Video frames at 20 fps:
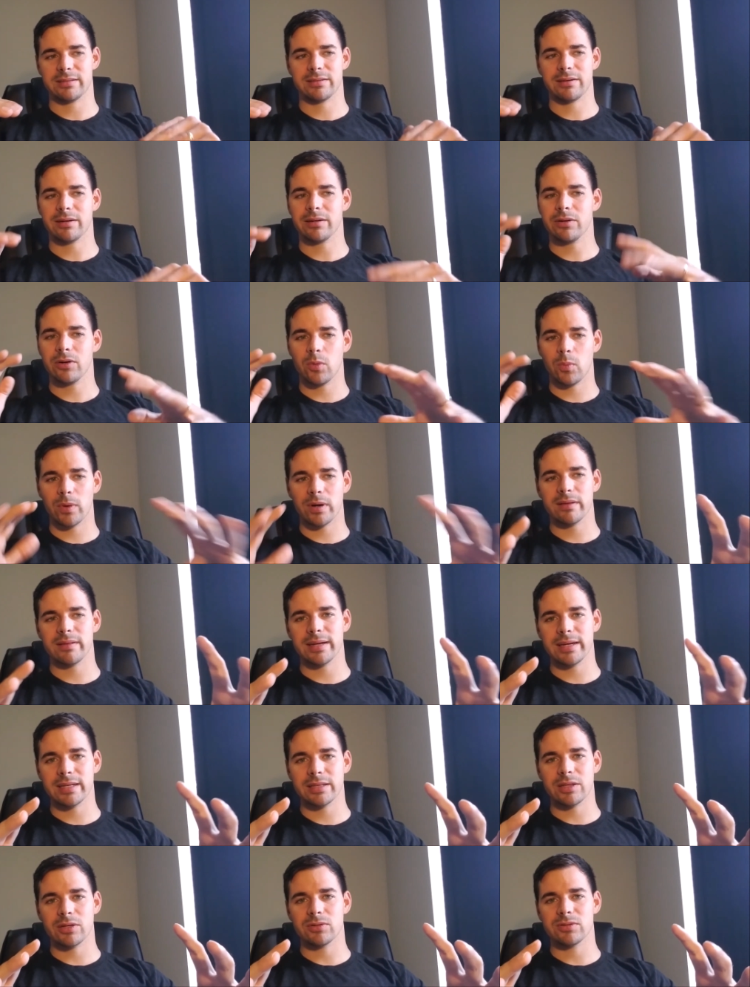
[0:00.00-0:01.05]
So I don't know where they
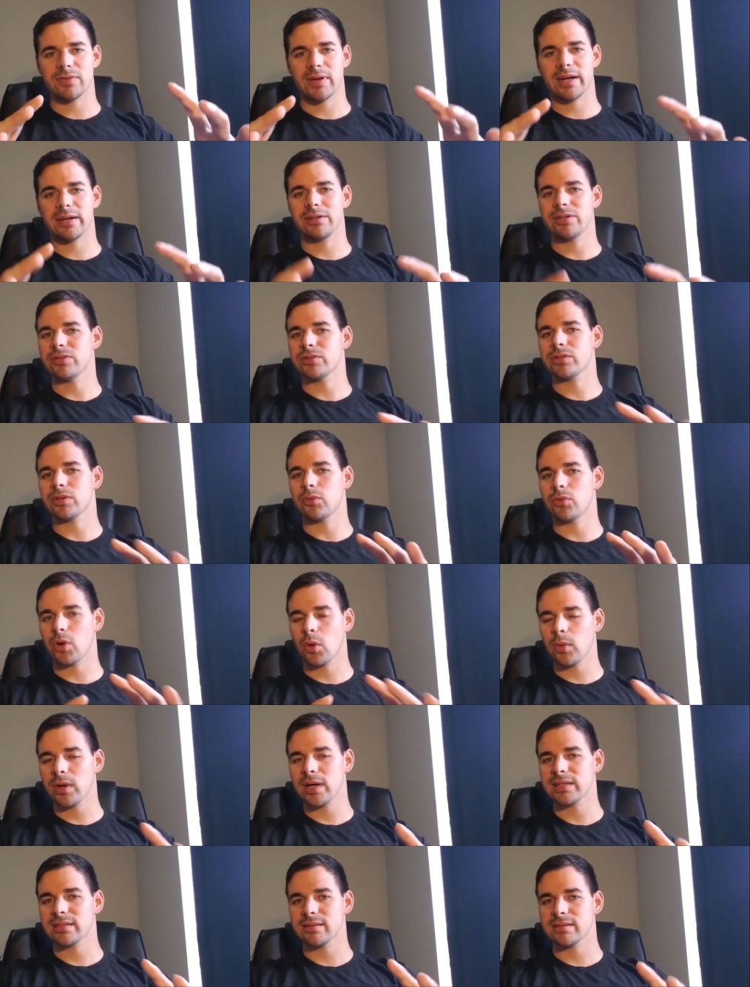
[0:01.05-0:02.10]
get those values, so
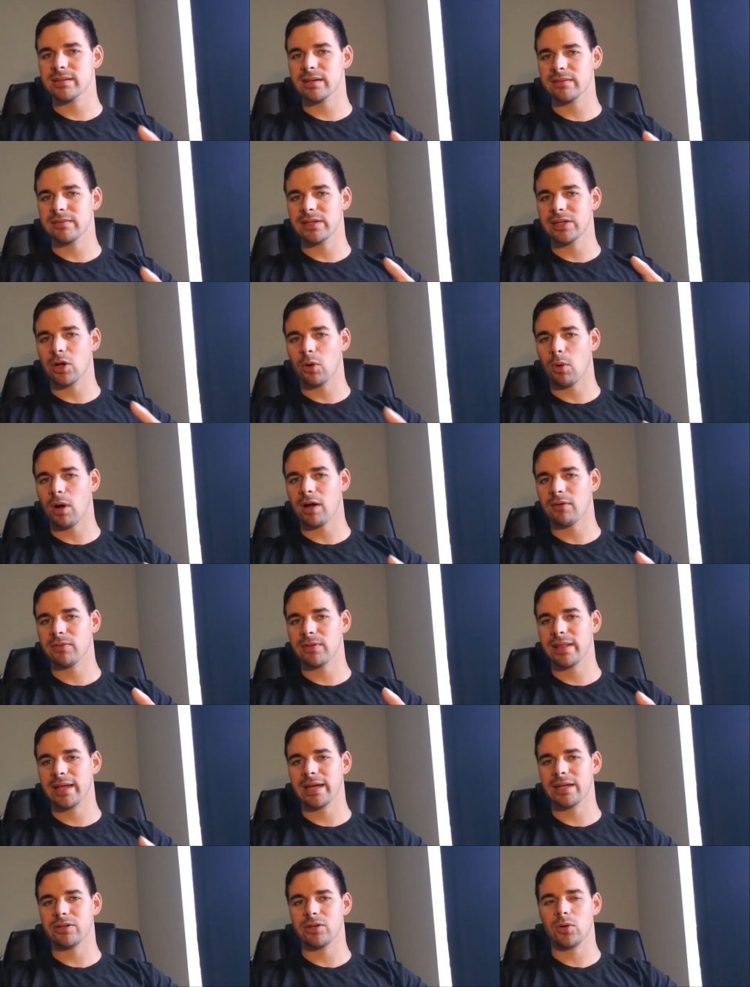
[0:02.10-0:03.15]
don't necessarily go off of
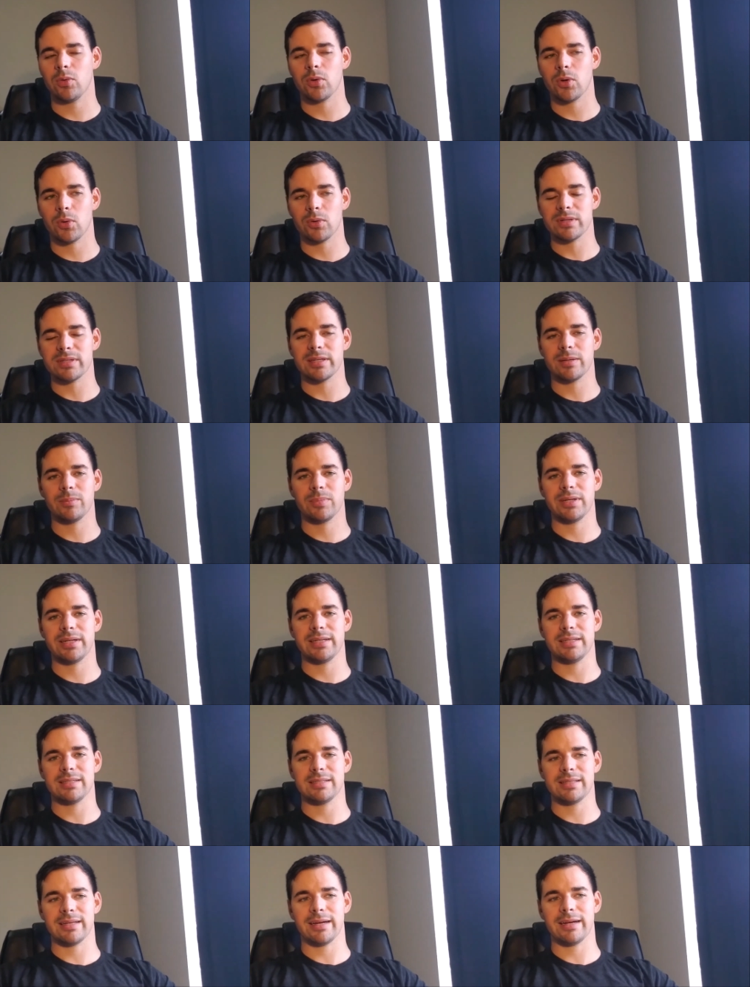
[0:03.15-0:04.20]
that. Don't go to somebody
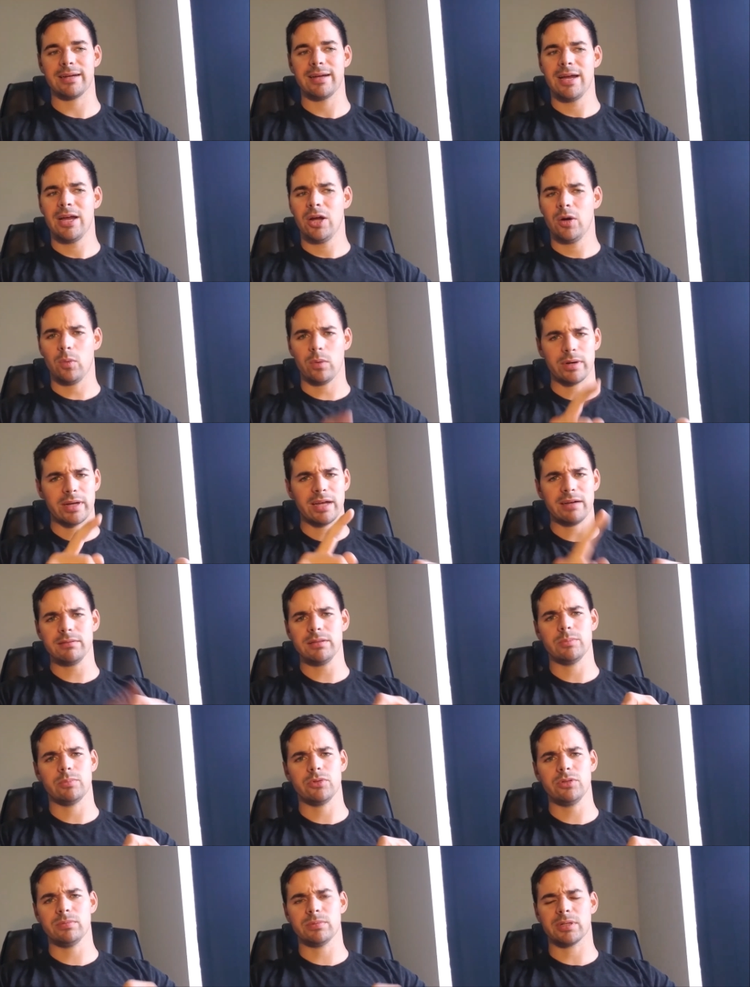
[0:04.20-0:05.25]
and say, well, Kelley
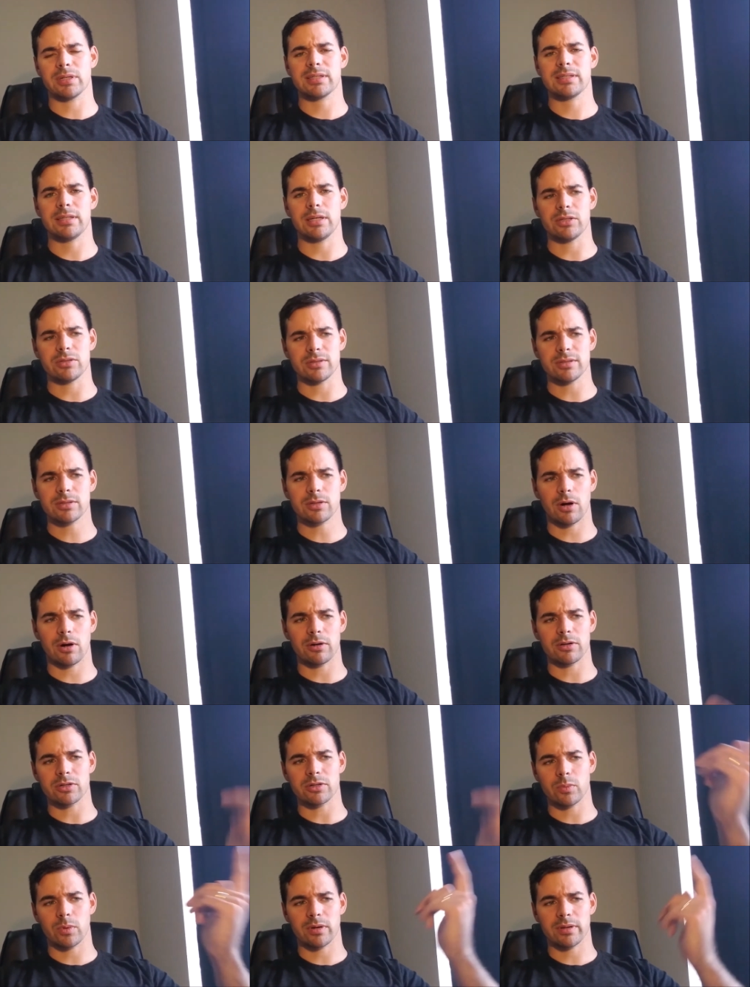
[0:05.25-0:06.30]
Blue Book says this car
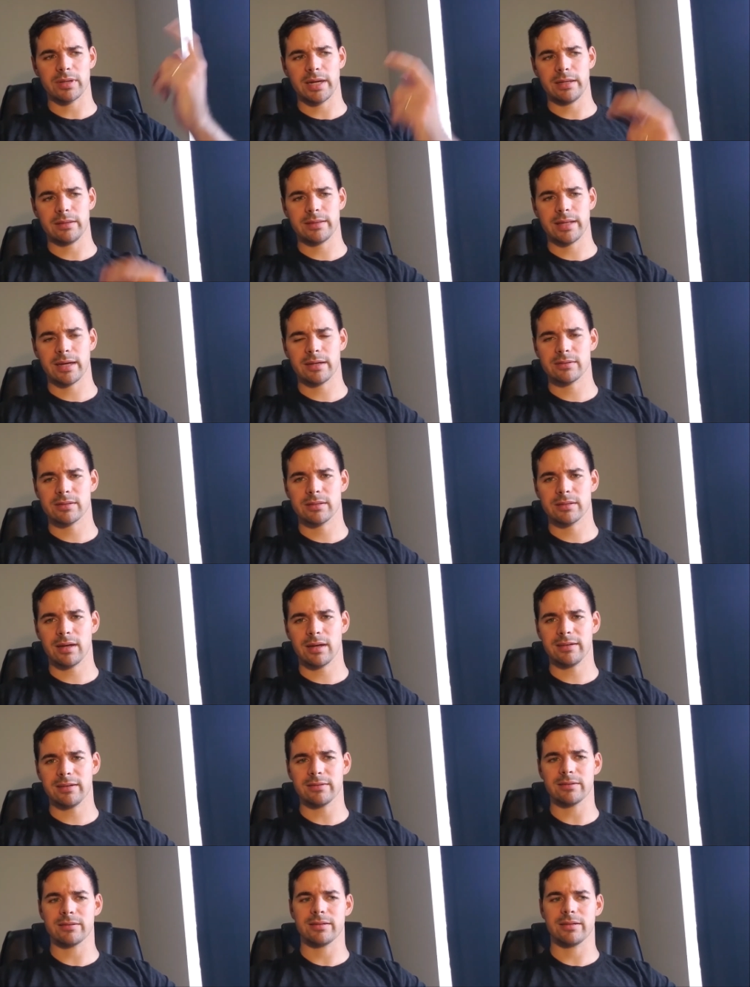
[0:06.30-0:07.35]
is worth
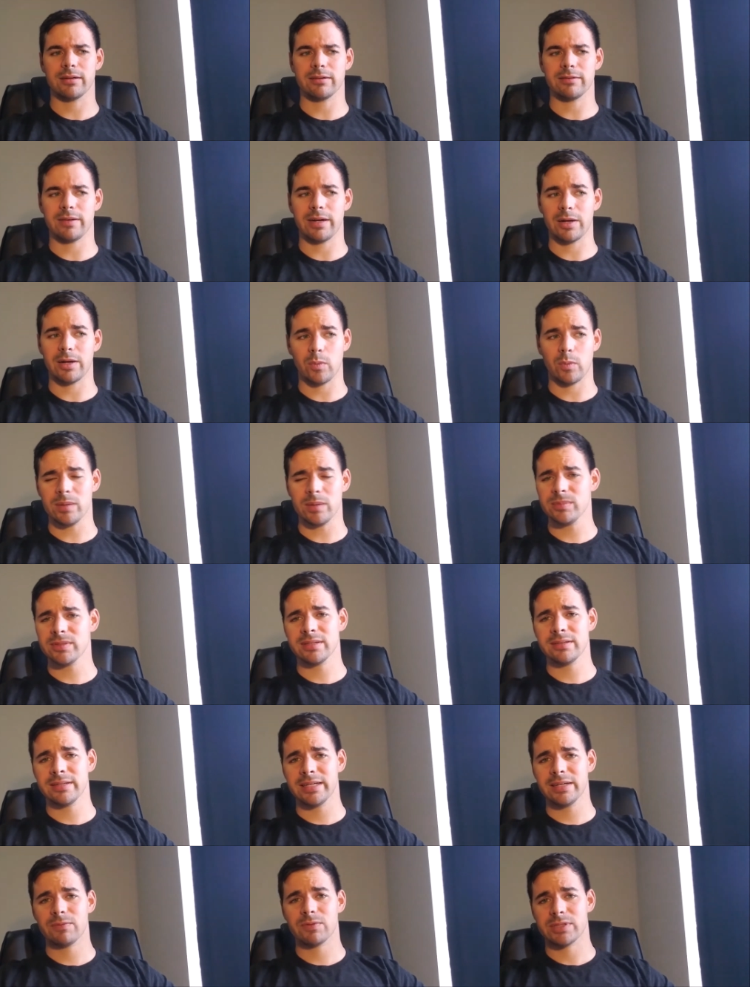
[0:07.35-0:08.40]
$8,000, and they're like, well, I'm
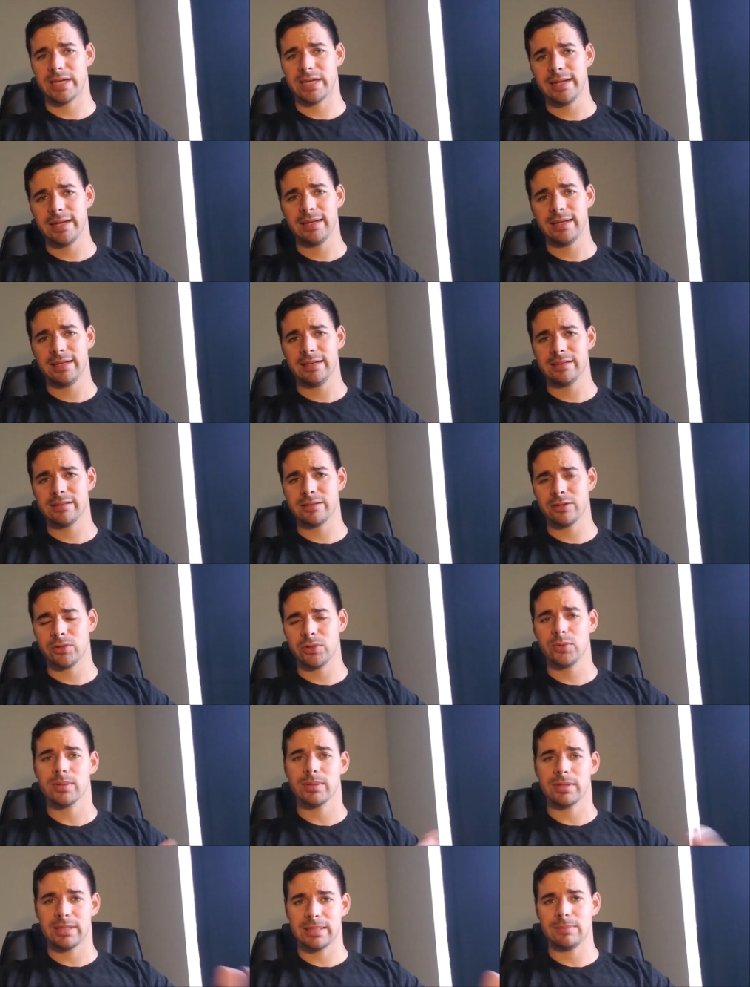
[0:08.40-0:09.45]
selling it for $10,000, so you
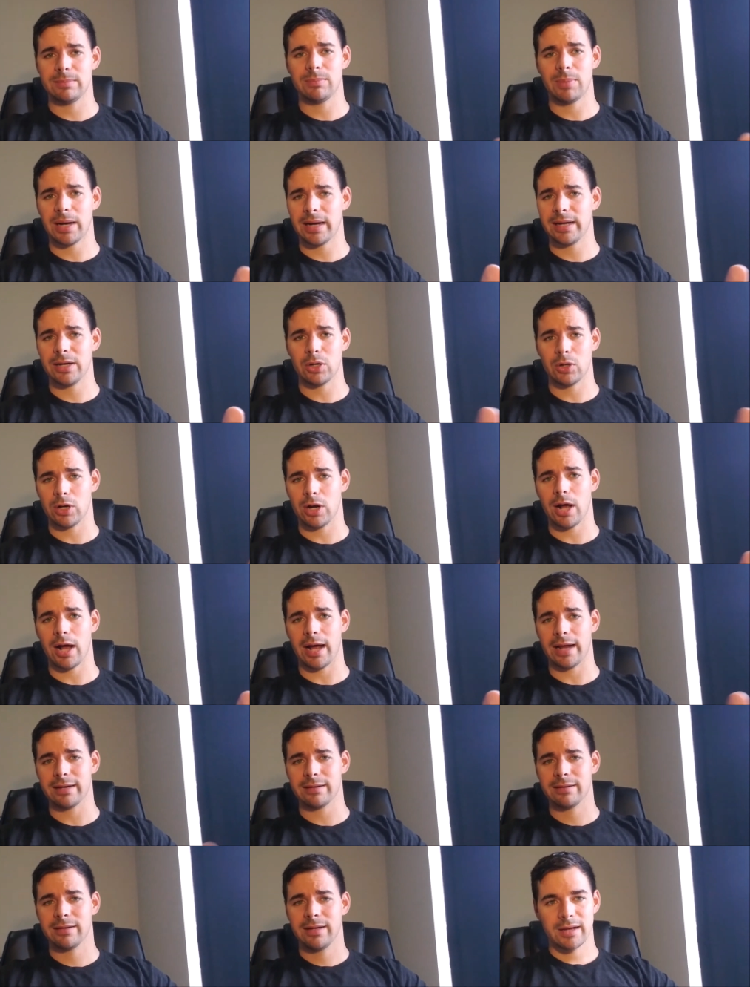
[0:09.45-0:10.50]
can buy it or
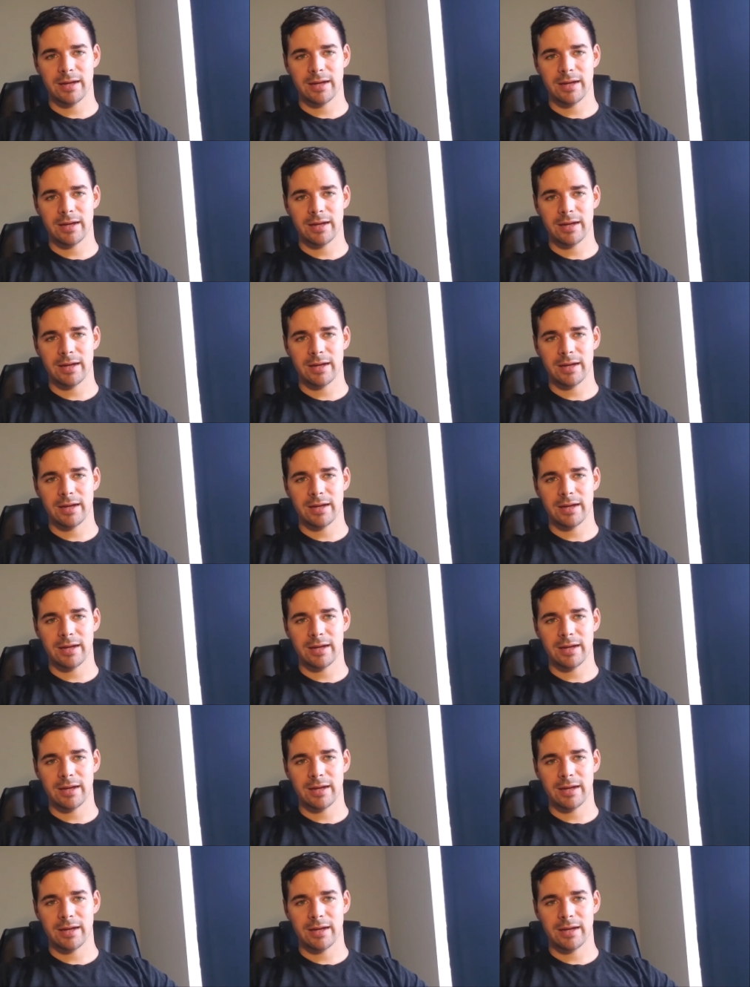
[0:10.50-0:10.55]
not.